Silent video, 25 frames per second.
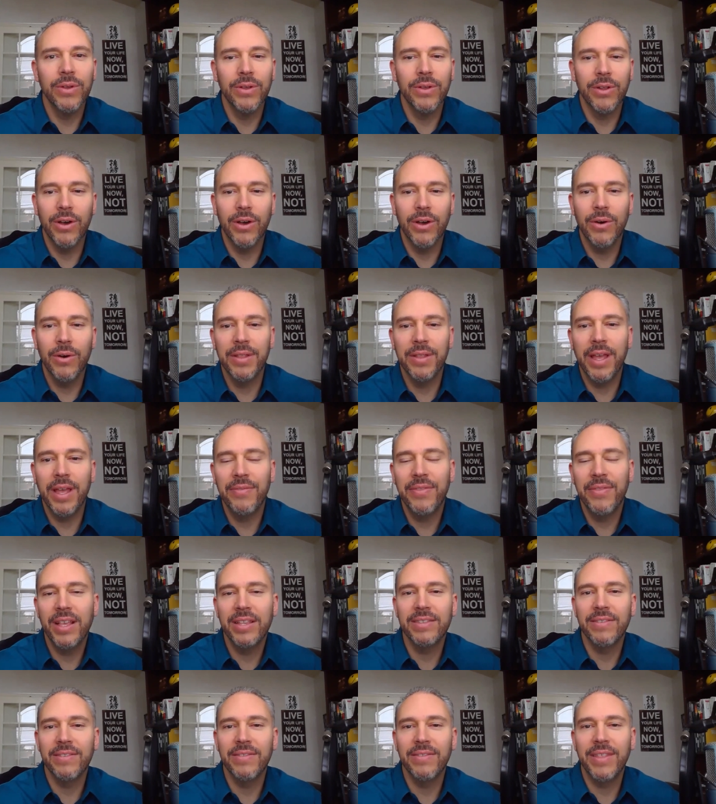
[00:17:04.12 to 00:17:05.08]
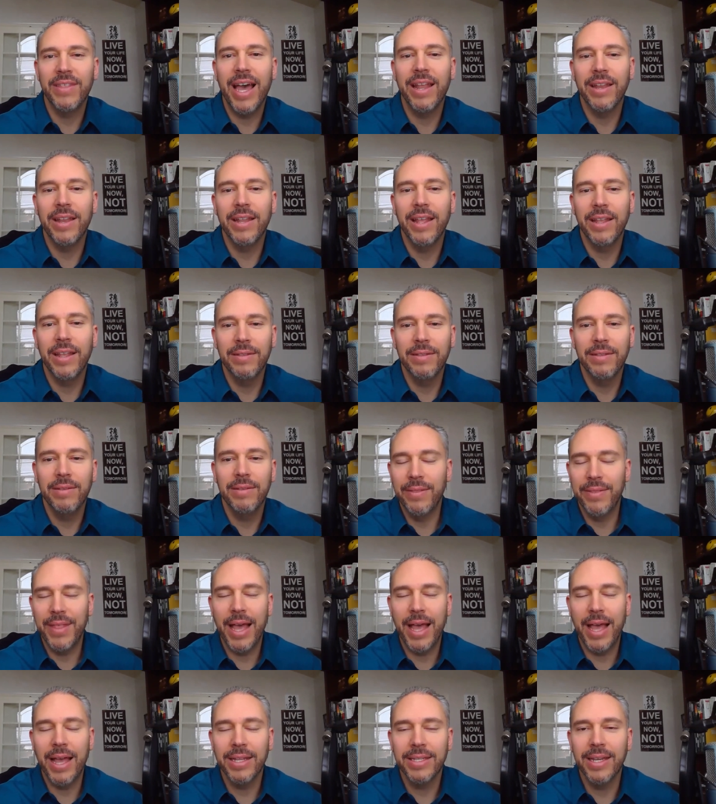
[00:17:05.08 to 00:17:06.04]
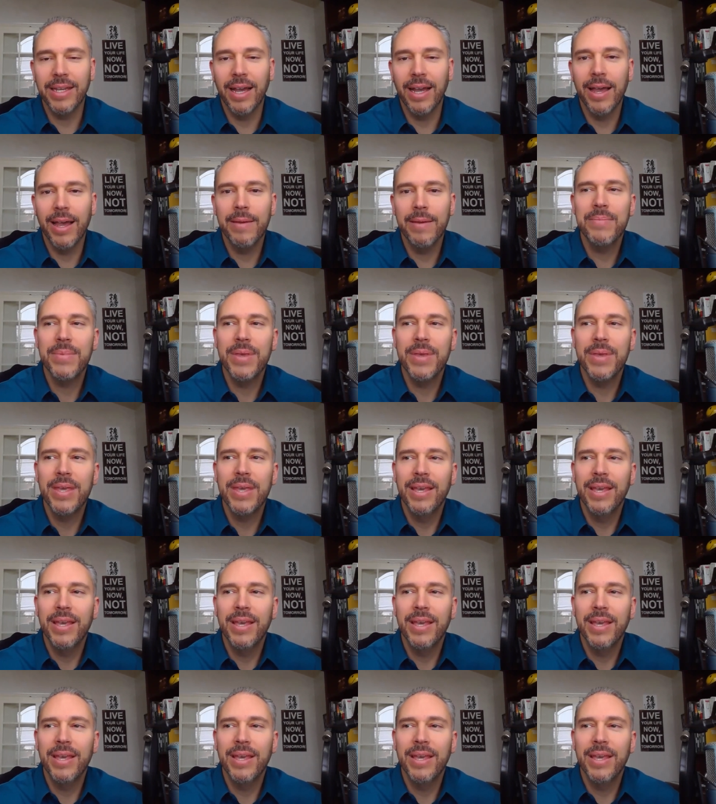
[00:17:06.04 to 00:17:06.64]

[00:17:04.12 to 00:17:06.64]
you know, and, and things of that at that time.